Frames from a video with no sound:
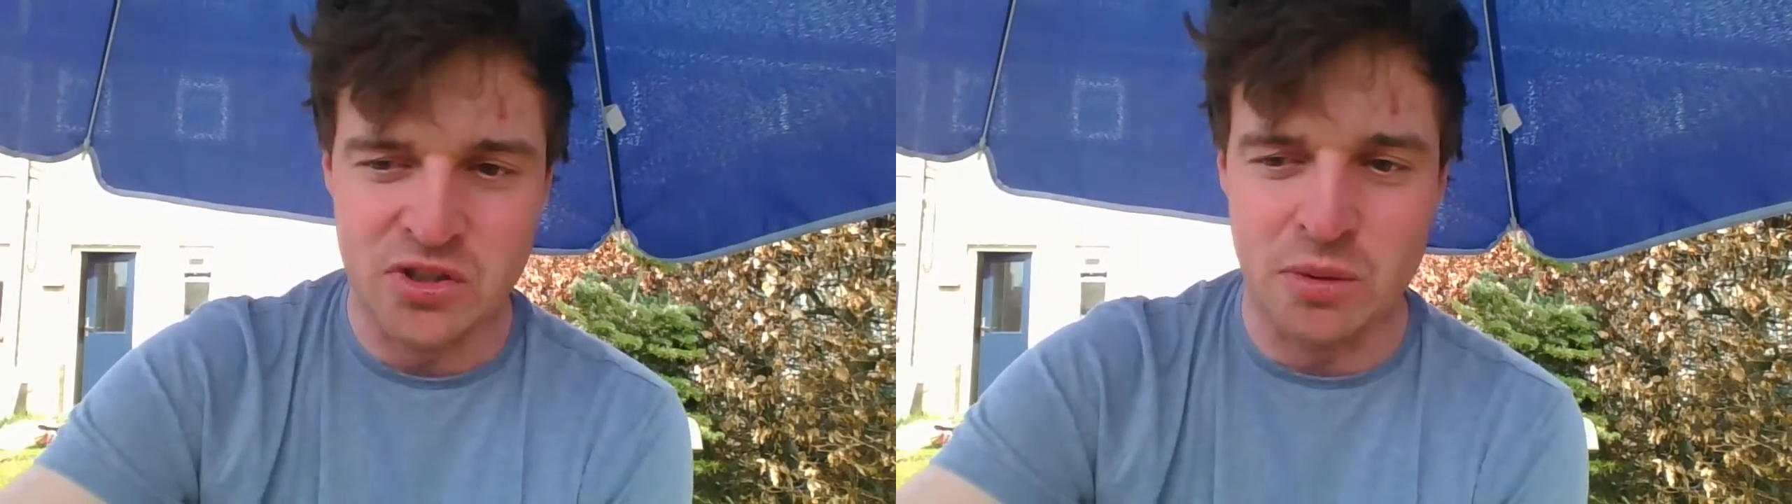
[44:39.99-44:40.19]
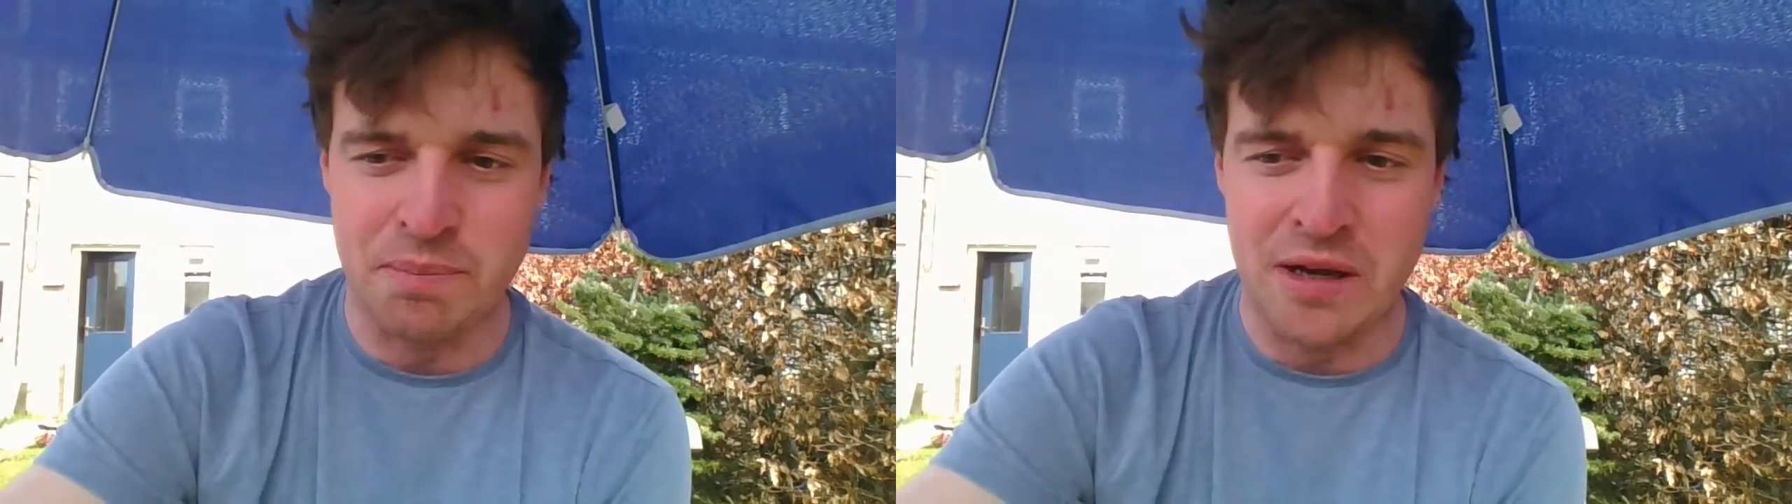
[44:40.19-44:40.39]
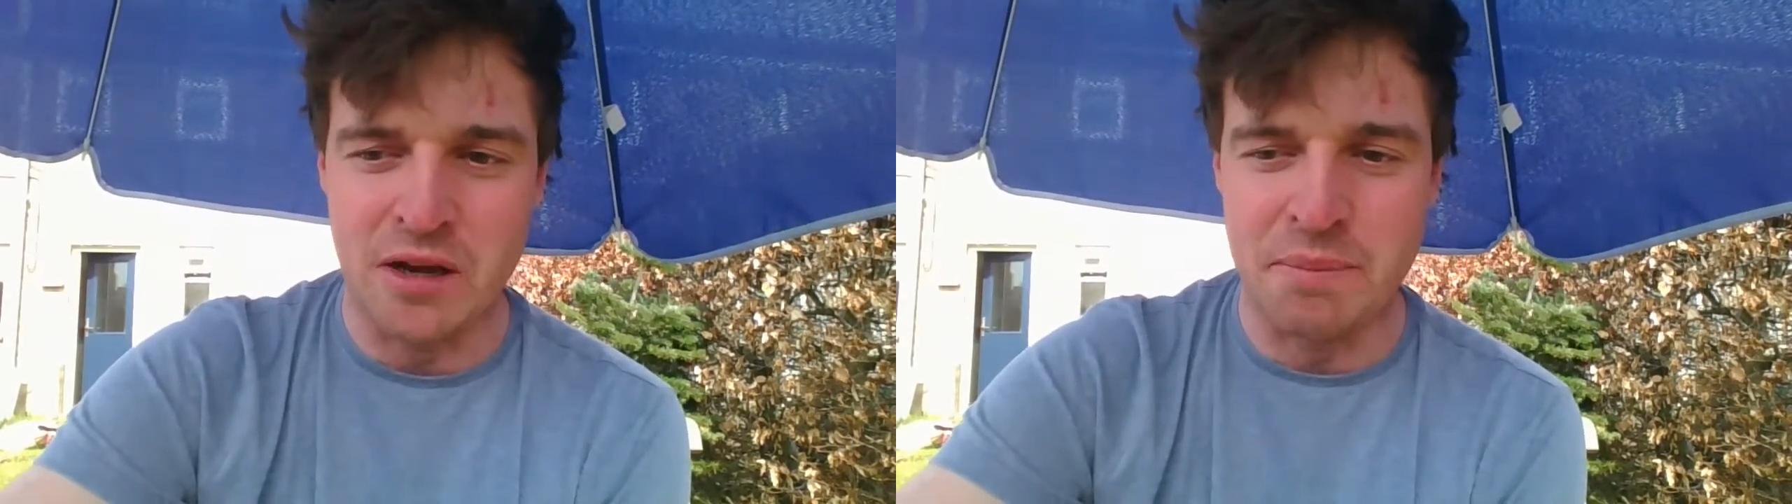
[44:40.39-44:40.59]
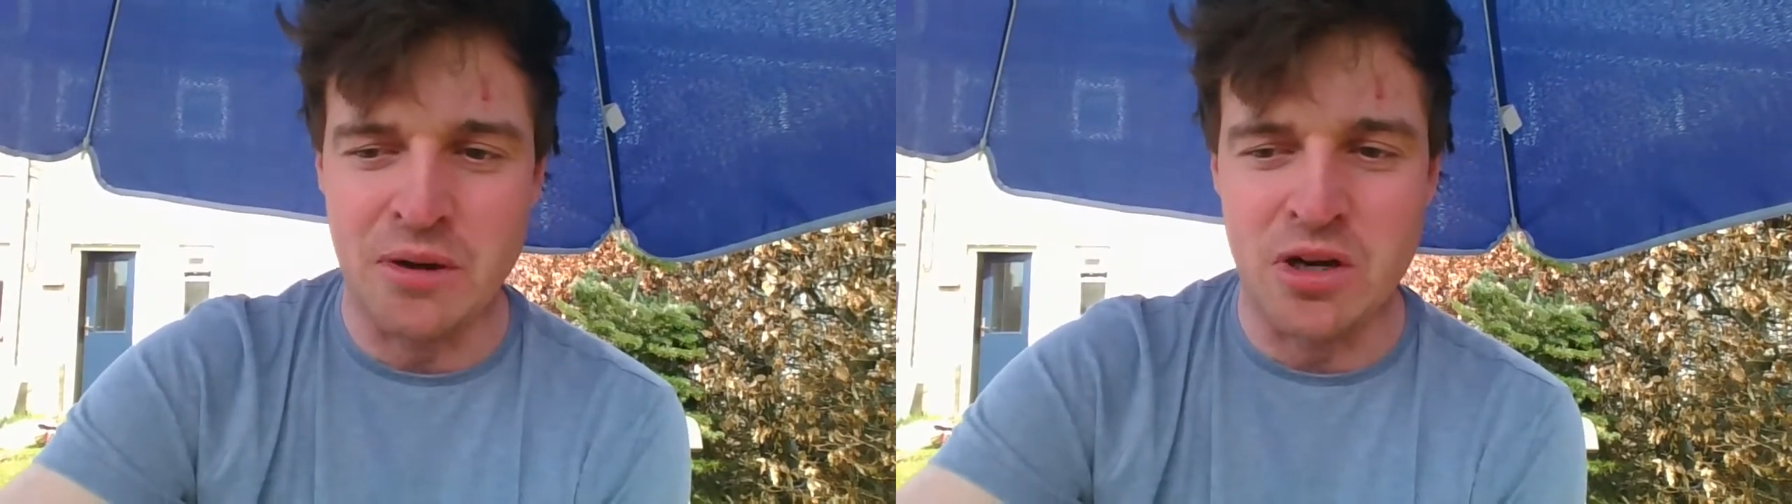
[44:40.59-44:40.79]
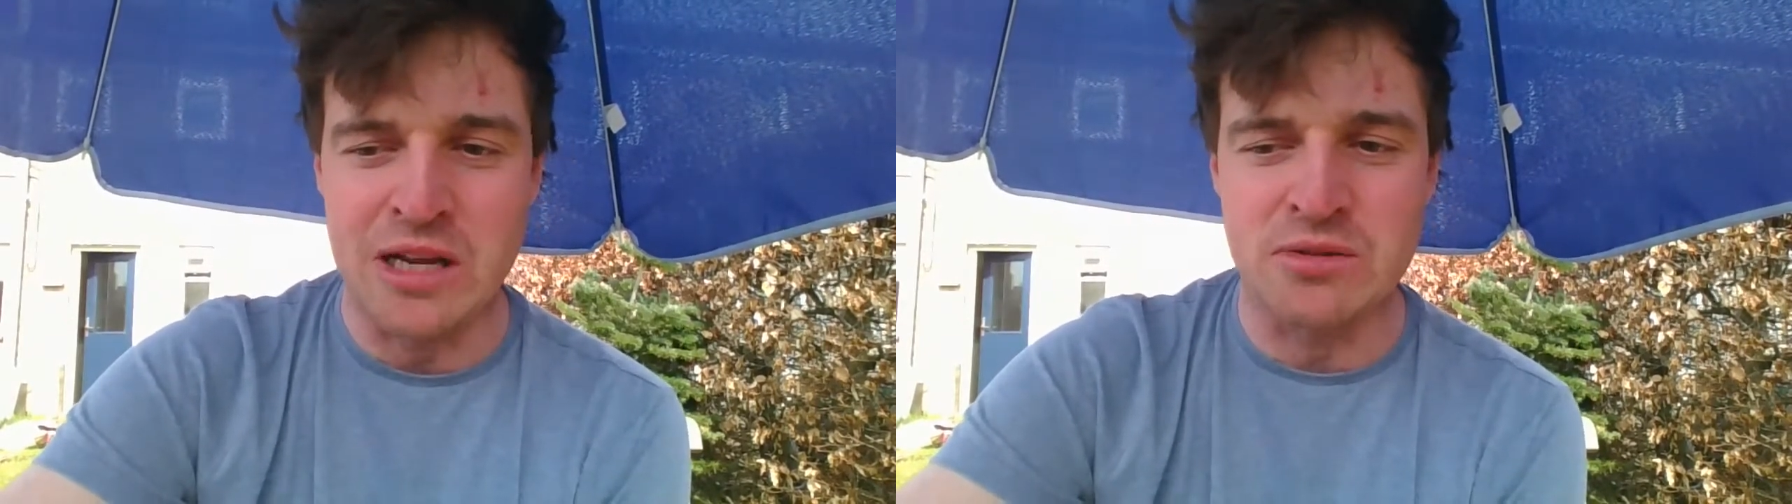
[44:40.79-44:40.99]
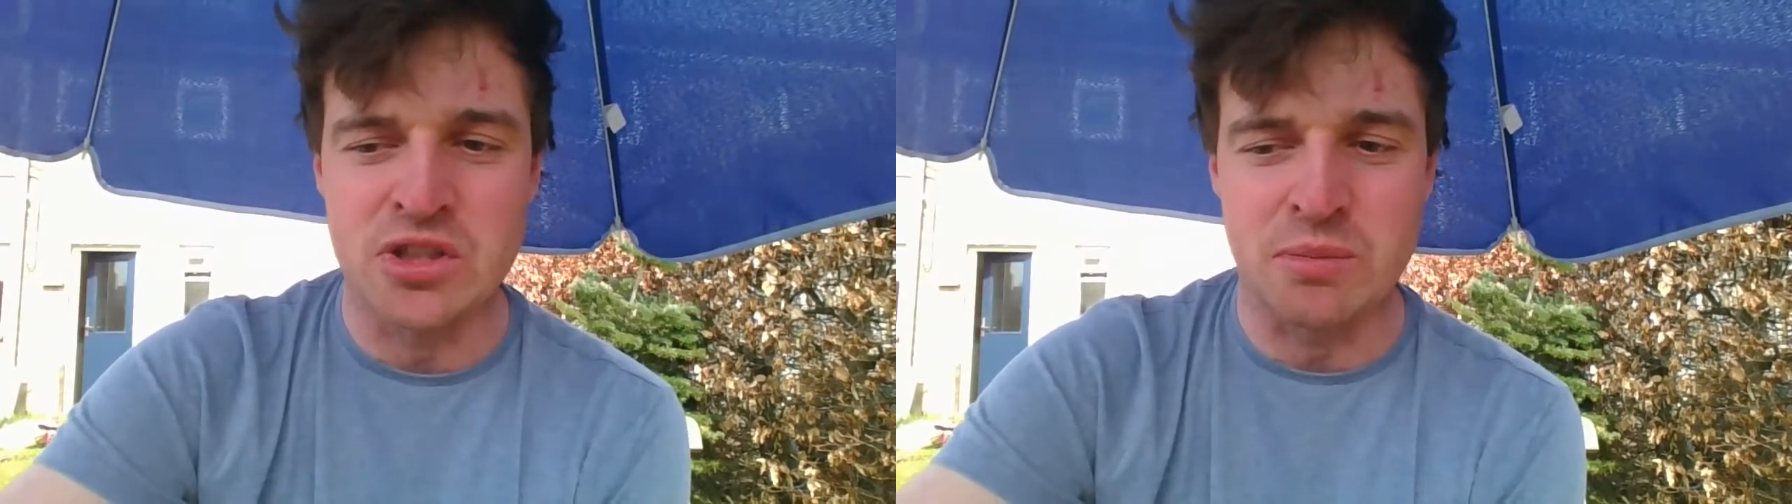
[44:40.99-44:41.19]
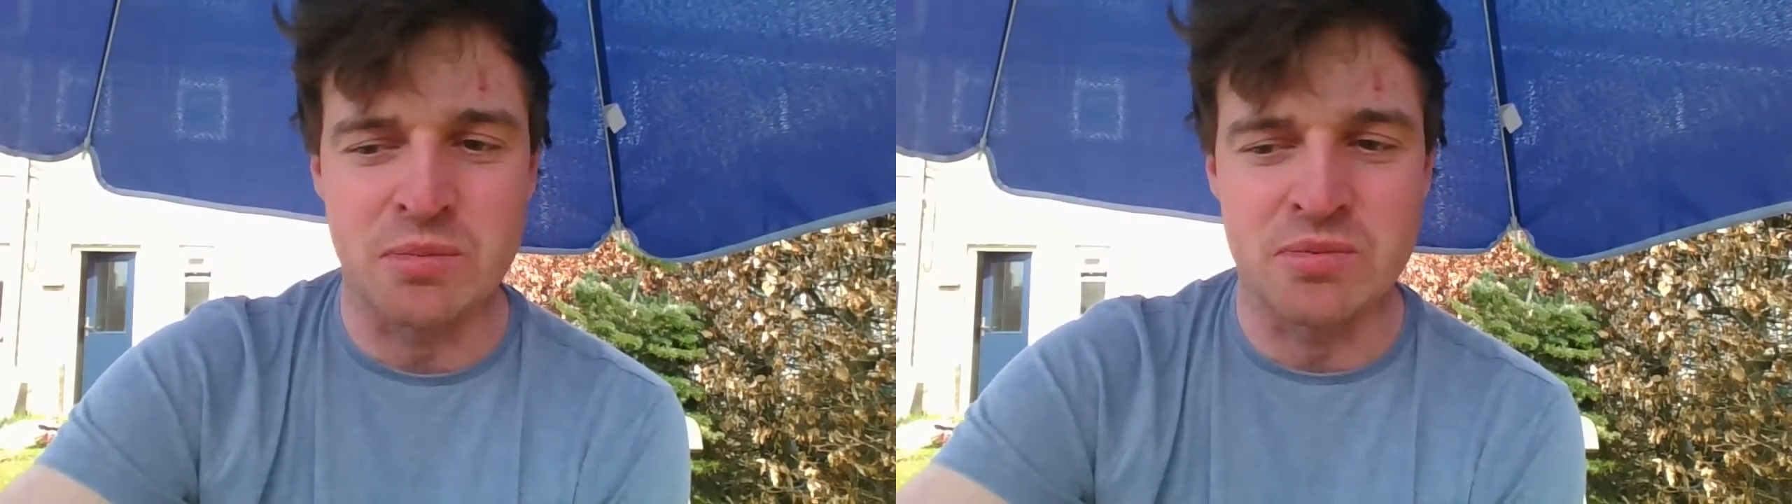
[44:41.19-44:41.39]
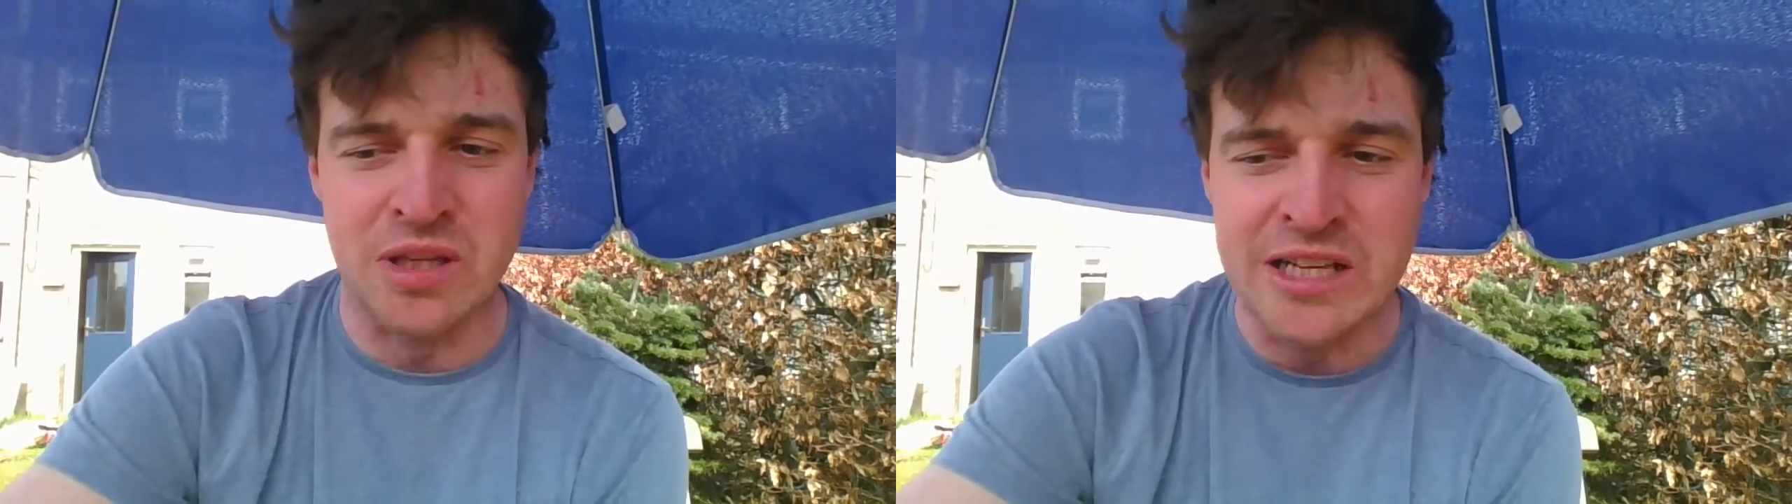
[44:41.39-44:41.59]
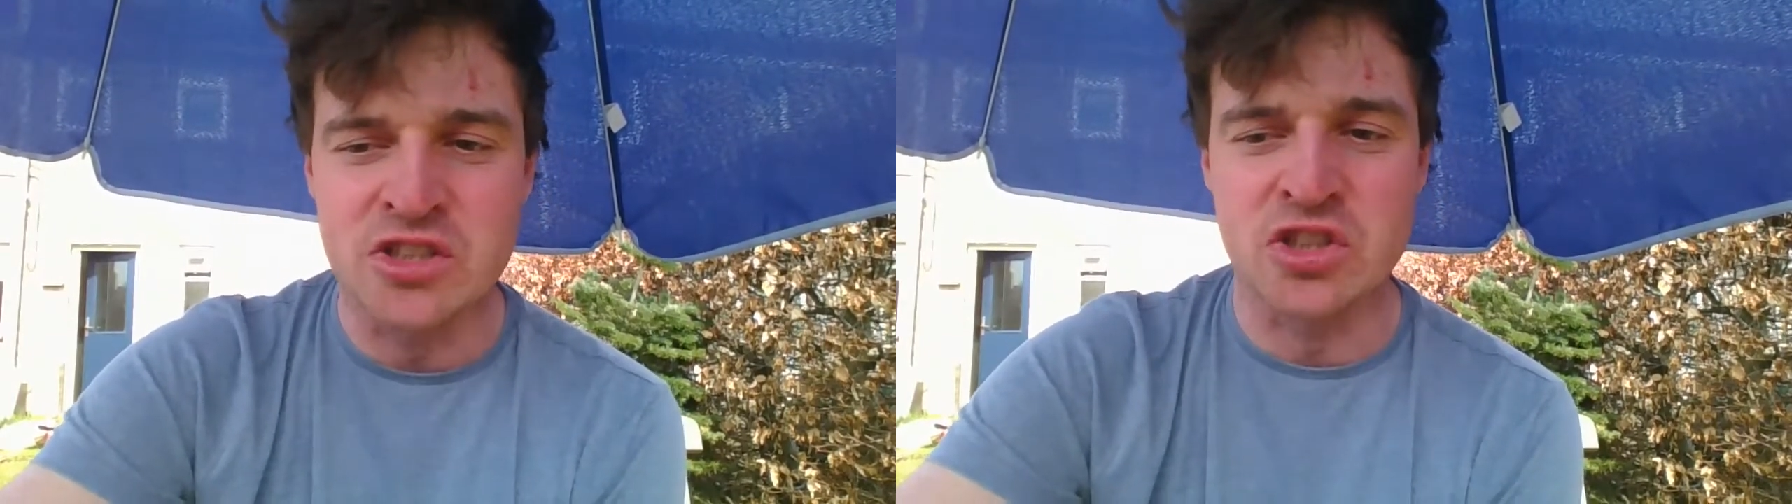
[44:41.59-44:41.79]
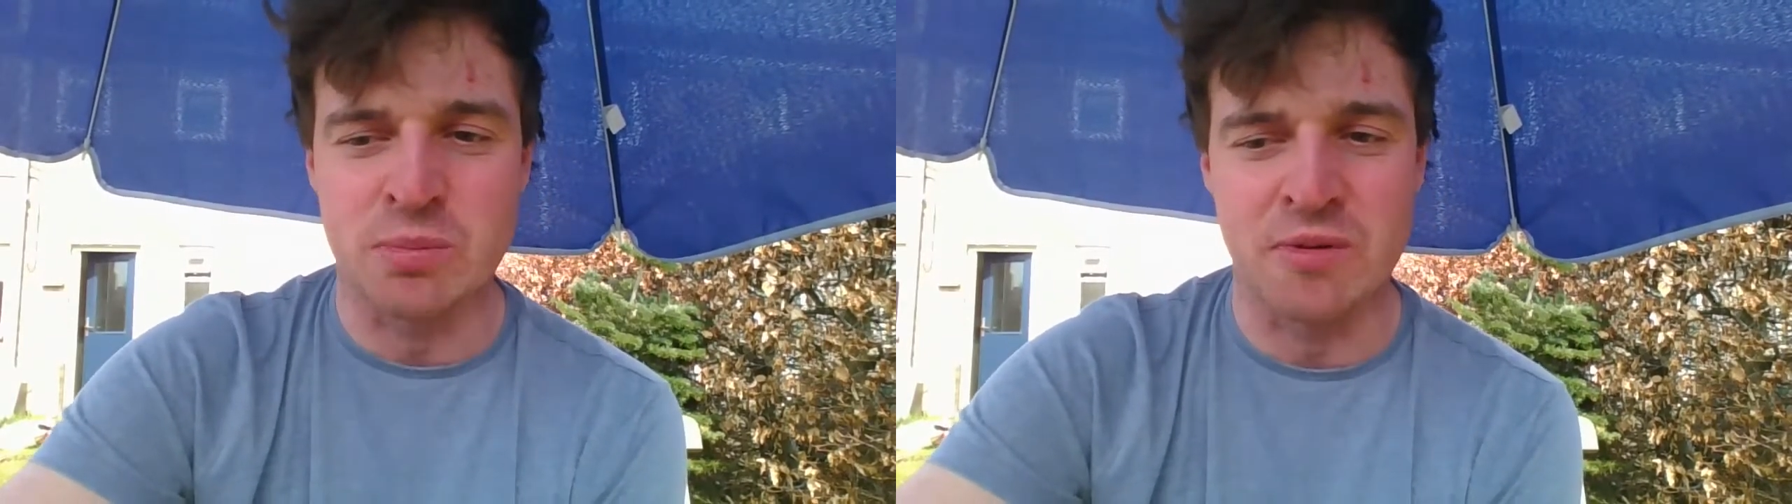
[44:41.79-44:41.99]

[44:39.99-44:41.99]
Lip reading: So I built a relationship